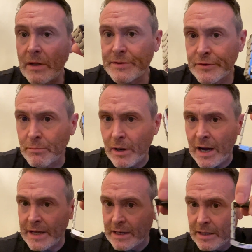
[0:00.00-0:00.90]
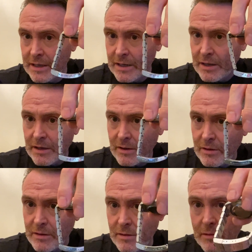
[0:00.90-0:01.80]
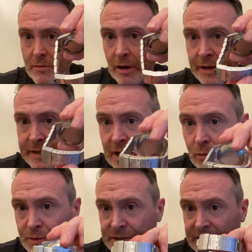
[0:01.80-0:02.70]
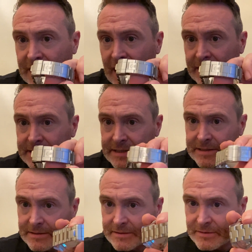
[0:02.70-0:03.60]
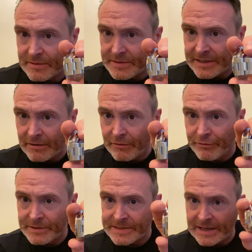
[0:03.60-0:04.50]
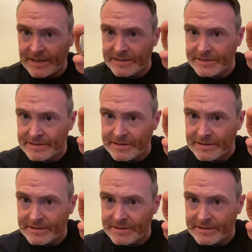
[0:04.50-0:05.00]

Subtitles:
So my idea was to get, see how crisp that is,